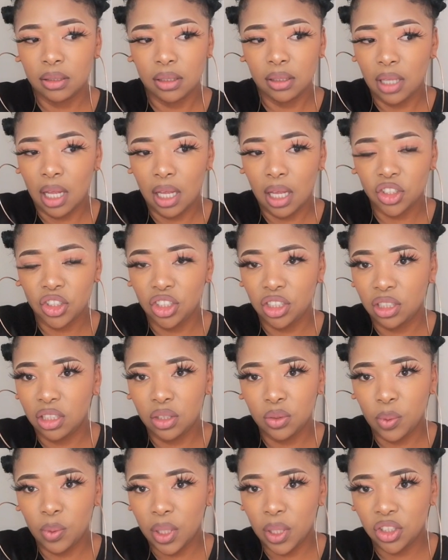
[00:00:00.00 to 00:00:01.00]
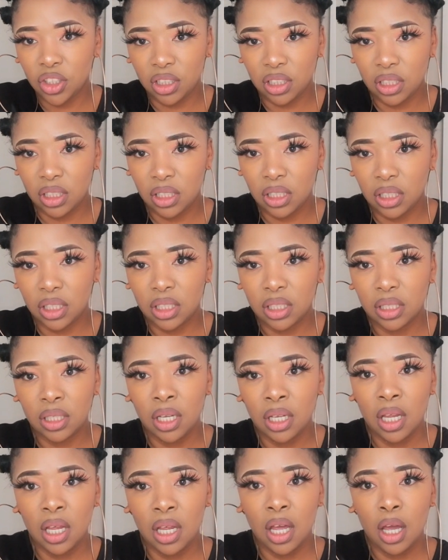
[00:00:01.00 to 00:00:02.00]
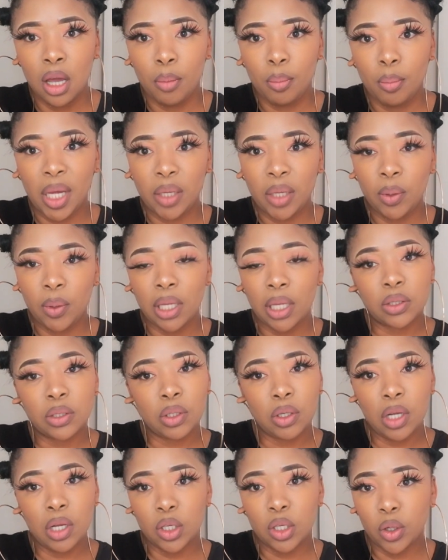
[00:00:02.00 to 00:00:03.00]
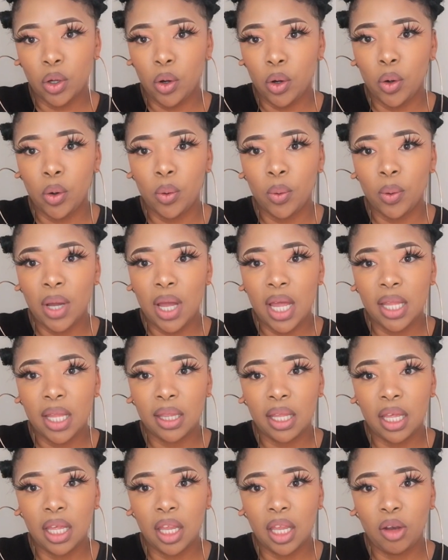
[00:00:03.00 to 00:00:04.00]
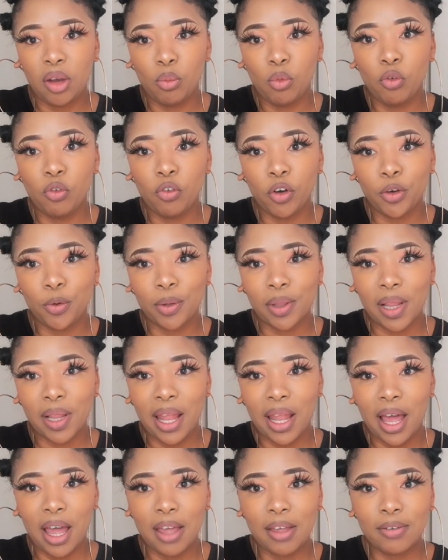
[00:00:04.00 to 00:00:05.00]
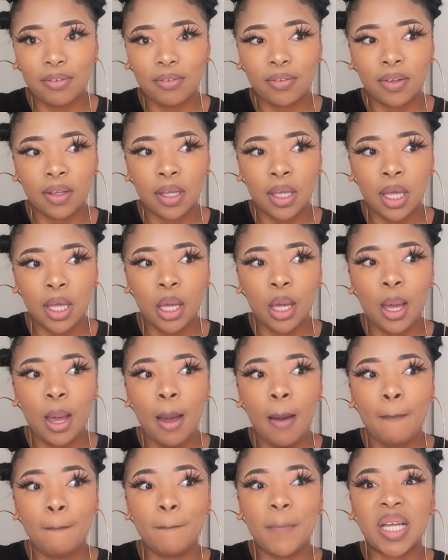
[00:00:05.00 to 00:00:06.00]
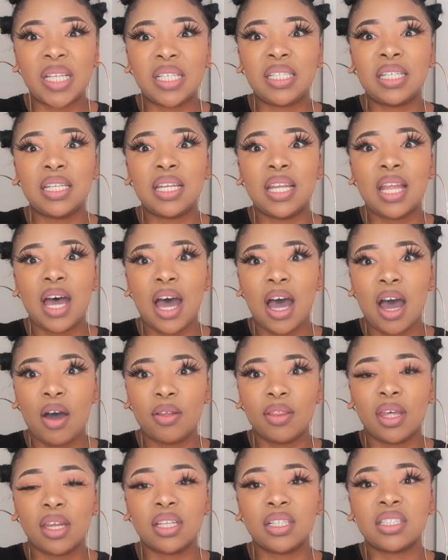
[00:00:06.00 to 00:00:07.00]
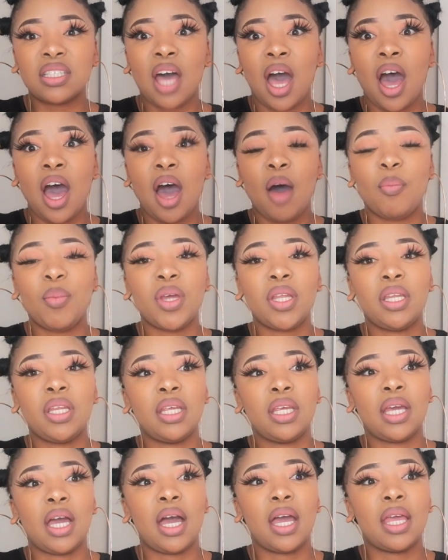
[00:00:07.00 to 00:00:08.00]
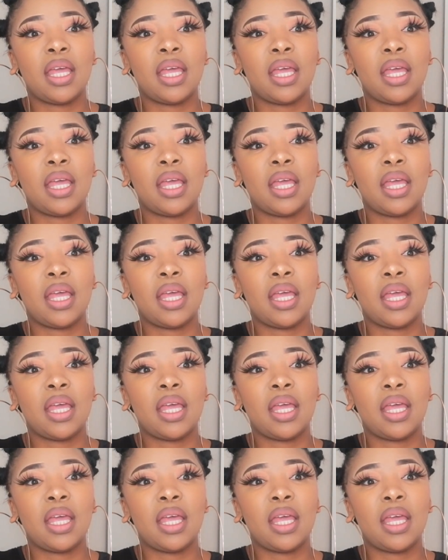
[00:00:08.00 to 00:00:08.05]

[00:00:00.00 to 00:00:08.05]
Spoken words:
Like she did what she did, but we had to let go and then move on with life. But now that it's happening,